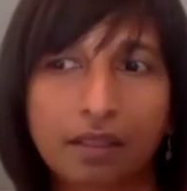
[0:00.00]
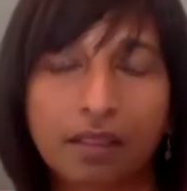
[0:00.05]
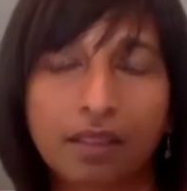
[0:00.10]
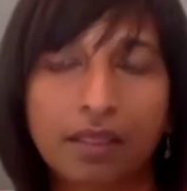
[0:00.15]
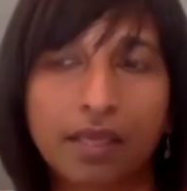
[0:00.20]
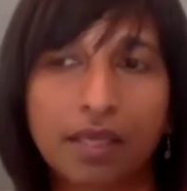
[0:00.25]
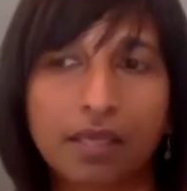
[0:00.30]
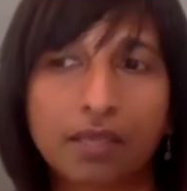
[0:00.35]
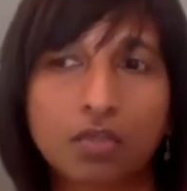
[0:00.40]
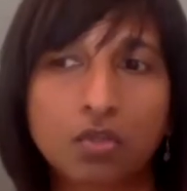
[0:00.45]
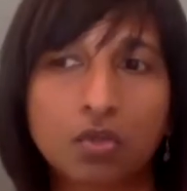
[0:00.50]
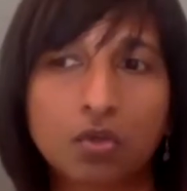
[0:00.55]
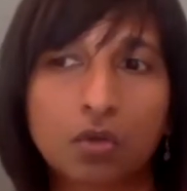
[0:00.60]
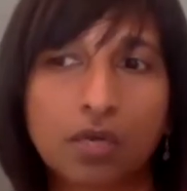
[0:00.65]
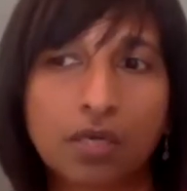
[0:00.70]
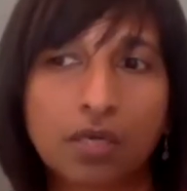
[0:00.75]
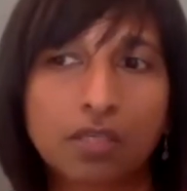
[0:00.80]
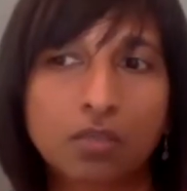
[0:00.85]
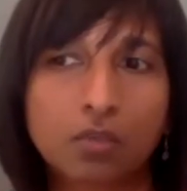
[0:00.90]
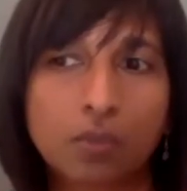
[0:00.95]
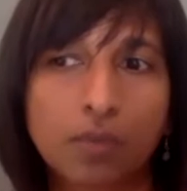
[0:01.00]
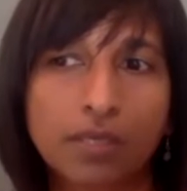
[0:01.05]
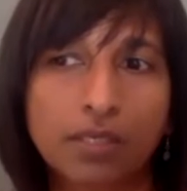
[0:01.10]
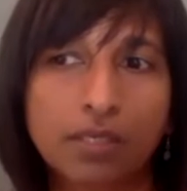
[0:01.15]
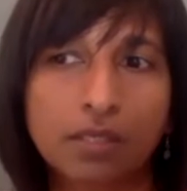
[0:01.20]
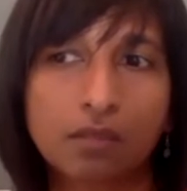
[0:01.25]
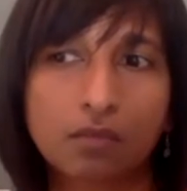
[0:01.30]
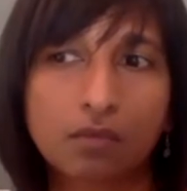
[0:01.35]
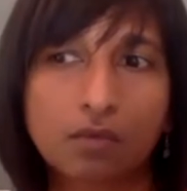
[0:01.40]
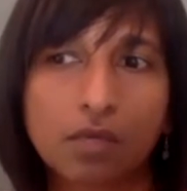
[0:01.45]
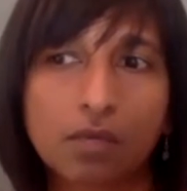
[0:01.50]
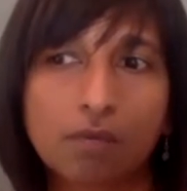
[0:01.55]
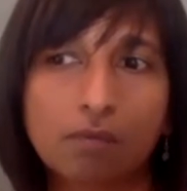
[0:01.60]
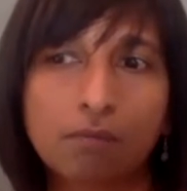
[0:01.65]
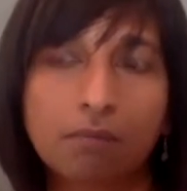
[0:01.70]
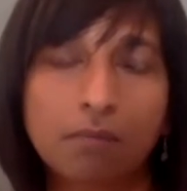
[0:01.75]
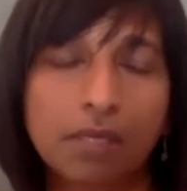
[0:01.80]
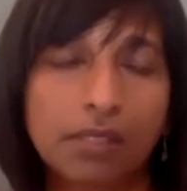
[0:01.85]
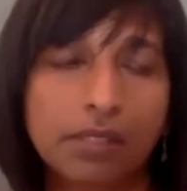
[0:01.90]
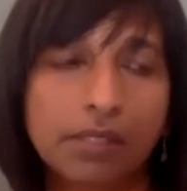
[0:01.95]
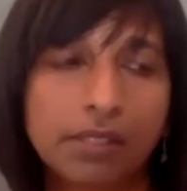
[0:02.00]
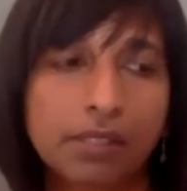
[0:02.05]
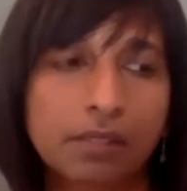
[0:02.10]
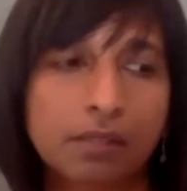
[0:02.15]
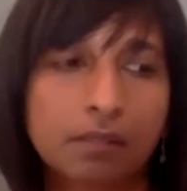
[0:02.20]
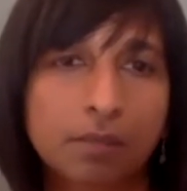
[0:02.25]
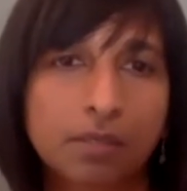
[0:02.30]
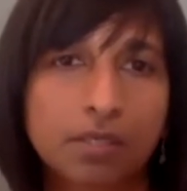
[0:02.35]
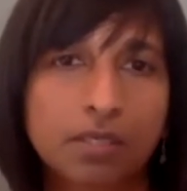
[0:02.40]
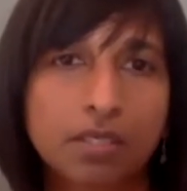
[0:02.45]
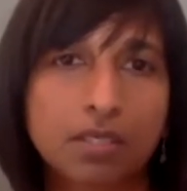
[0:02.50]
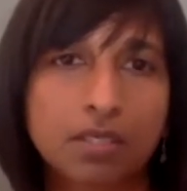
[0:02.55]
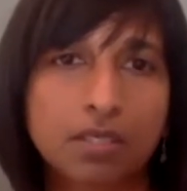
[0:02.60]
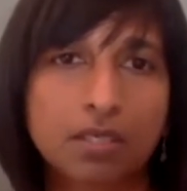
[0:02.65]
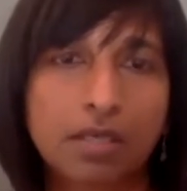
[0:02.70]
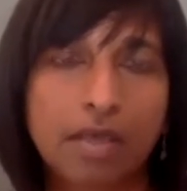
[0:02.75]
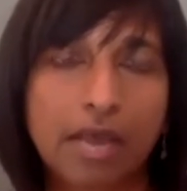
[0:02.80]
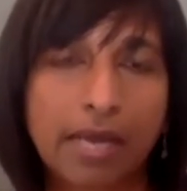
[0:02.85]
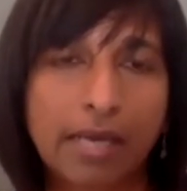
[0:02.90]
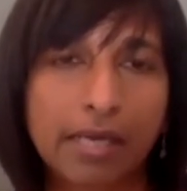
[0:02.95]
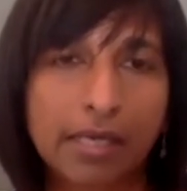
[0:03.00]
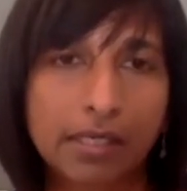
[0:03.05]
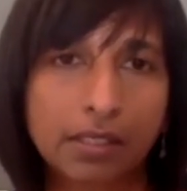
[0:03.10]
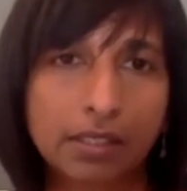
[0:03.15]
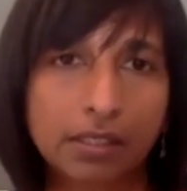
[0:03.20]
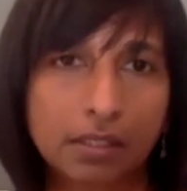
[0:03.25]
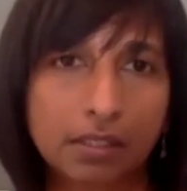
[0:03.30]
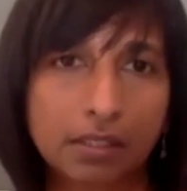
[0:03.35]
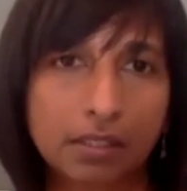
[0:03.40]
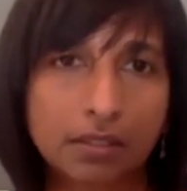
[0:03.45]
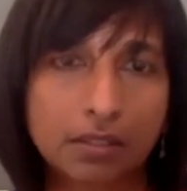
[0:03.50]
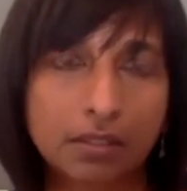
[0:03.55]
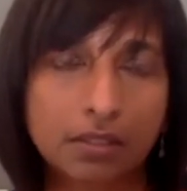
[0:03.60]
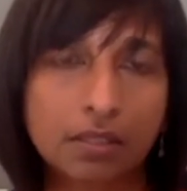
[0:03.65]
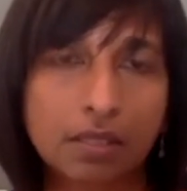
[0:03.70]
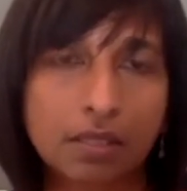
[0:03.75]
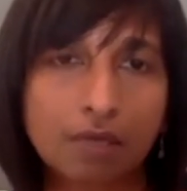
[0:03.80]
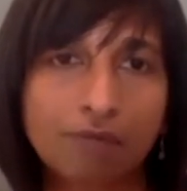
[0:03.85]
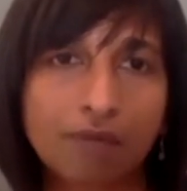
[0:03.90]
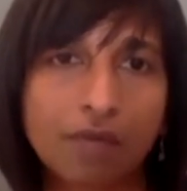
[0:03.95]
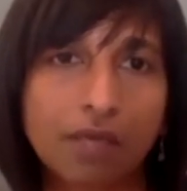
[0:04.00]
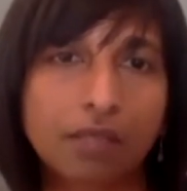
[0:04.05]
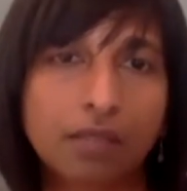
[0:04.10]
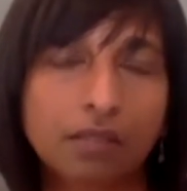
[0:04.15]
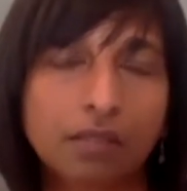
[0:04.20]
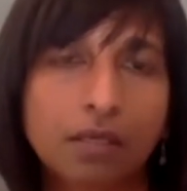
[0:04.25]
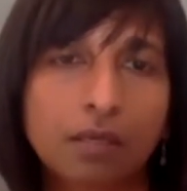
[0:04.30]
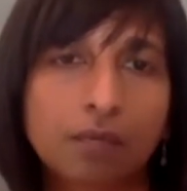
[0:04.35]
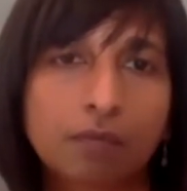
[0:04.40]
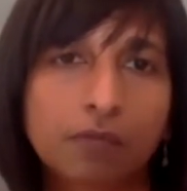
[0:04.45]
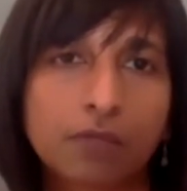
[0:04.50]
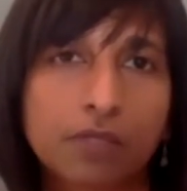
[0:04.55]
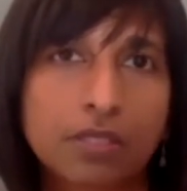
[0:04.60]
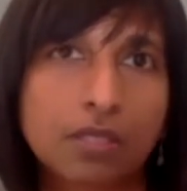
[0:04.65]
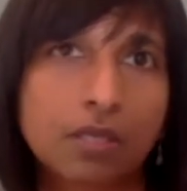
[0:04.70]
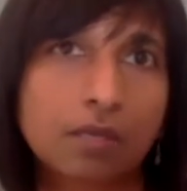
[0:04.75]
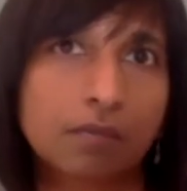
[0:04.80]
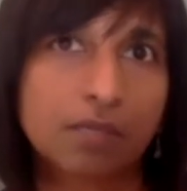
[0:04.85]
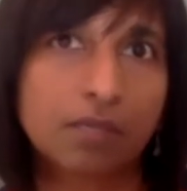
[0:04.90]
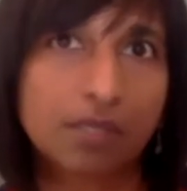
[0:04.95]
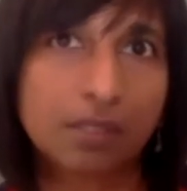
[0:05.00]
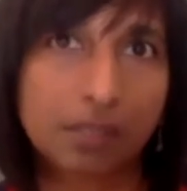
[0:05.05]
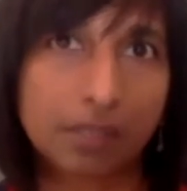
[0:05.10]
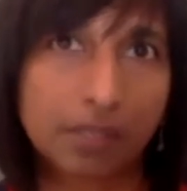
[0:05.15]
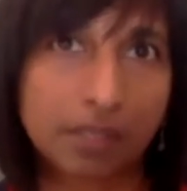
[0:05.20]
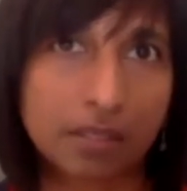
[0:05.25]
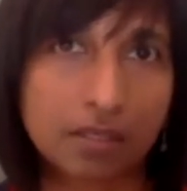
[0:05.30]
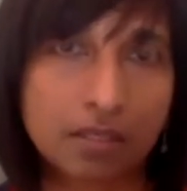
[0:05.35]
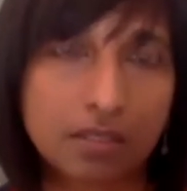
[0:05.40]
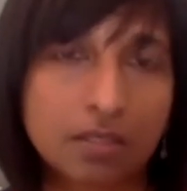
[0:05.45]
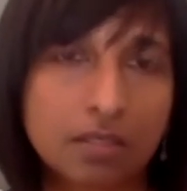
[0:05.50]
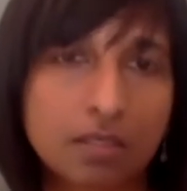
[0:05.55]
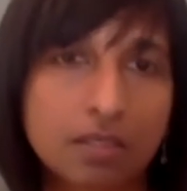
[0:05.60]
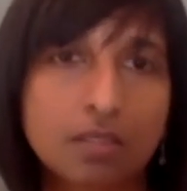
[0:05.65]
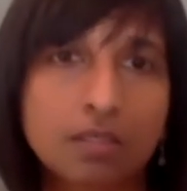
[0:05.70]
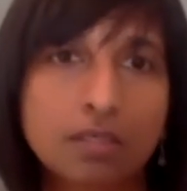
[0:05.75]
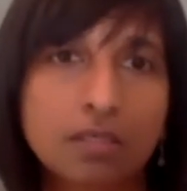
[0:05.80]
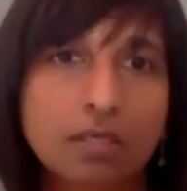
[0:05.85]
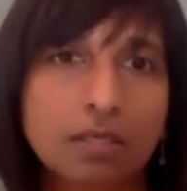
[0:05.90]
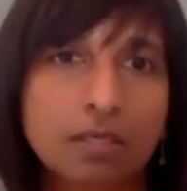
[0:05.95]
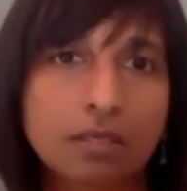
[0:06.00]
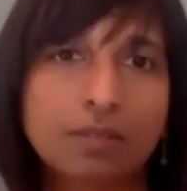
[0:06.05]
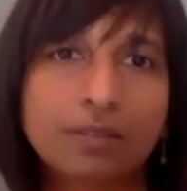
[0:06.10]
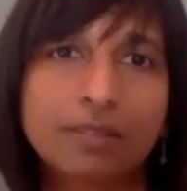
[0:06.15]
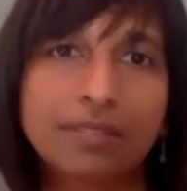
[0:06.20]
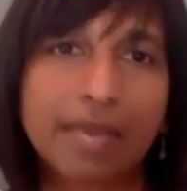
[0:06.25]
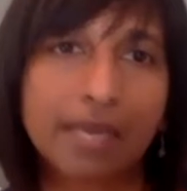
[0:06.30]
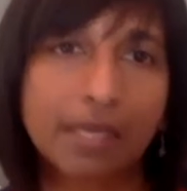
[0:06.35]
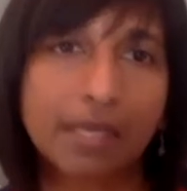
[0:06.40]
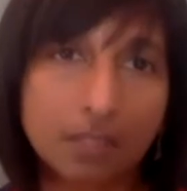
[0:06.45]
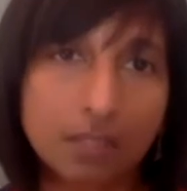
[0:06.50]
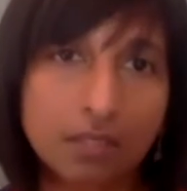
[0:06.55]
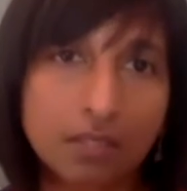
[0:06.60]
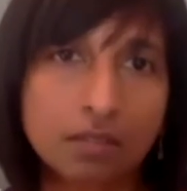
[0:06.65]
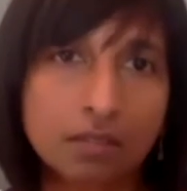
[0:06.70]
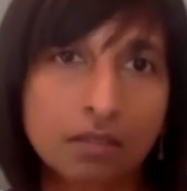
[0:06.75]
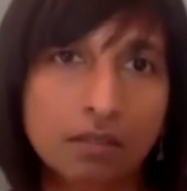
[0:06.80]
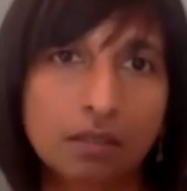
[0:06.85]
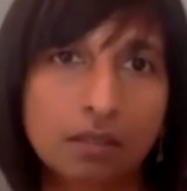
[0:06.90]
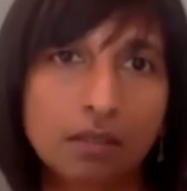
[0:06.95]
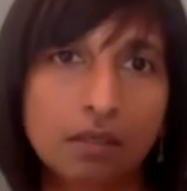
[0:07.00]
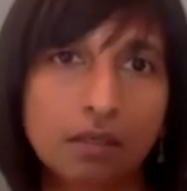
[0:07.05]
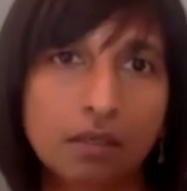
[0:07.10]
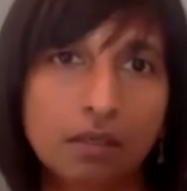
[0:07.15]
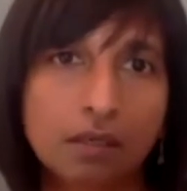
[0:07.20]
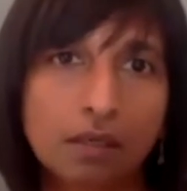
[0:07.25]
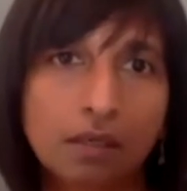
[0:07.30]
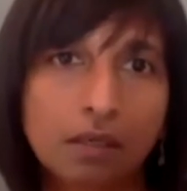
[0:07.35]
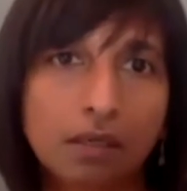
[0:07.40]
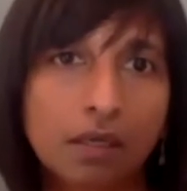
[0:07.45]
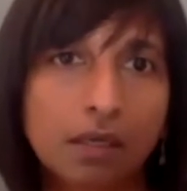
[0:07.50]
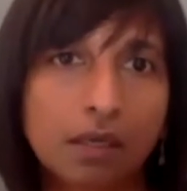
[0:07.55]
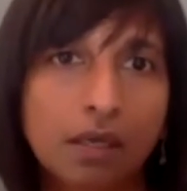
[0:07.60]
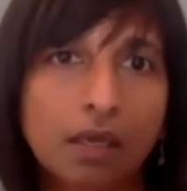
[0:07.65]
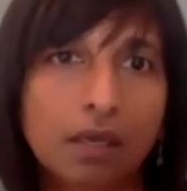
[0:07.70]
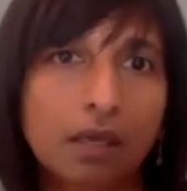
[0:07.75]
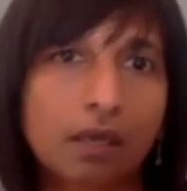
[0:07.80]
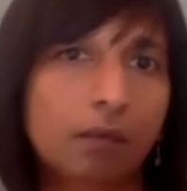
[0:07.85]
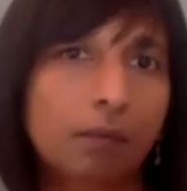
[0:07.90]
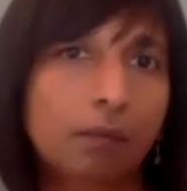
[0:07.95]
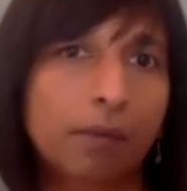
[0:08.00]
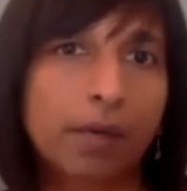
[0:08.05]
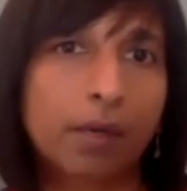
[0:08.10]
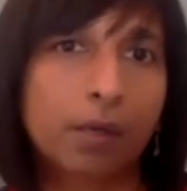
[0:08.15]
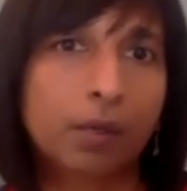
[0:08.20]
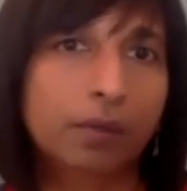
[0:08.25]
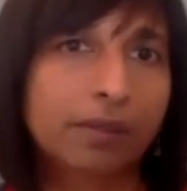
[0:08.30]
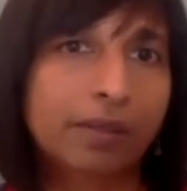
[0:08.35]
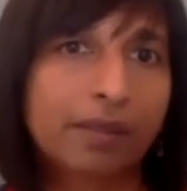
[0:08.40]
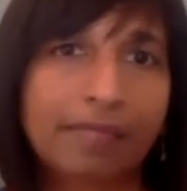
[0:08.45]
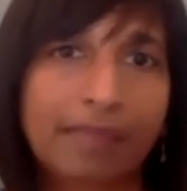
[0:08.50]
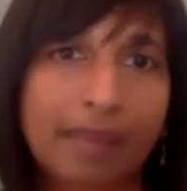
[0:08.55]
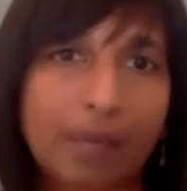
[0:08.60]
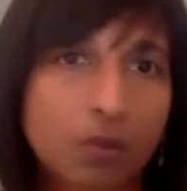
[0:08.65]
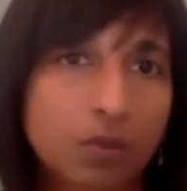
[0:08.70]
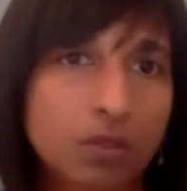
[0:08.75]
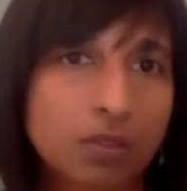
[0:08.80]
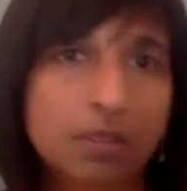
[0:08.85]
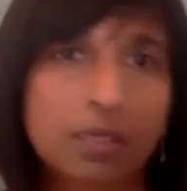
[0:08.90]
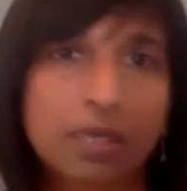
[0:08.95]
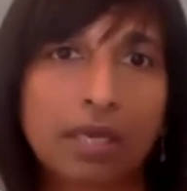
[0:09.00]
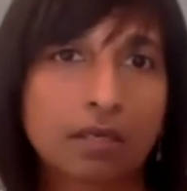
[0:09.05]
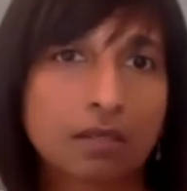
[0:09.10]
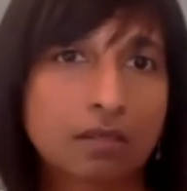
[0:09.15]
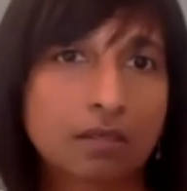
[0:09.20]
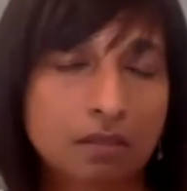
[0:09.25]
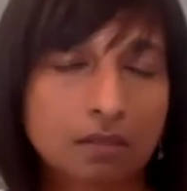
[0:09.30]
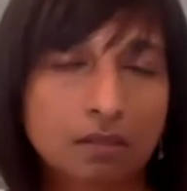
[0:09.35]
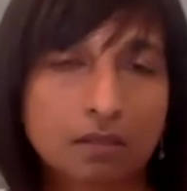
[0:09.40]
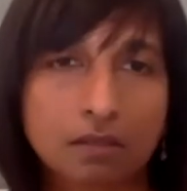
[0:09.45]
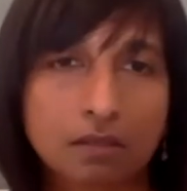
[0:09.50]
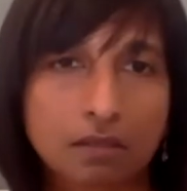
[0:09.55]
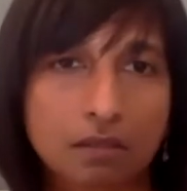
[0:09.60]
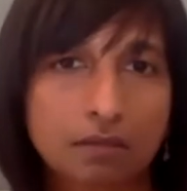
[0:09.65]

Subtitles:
So in a 23 million person island, they've ended up with something like 16 deaths and about 1,000 cases.